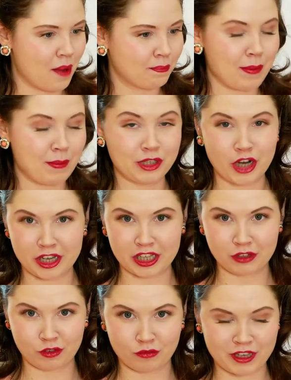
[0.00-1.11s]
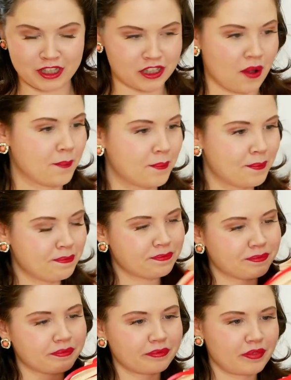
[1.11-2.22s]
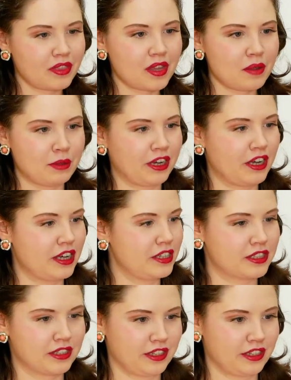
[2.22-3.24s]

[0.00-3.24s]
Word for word: maybe checking if you've missed some. Because,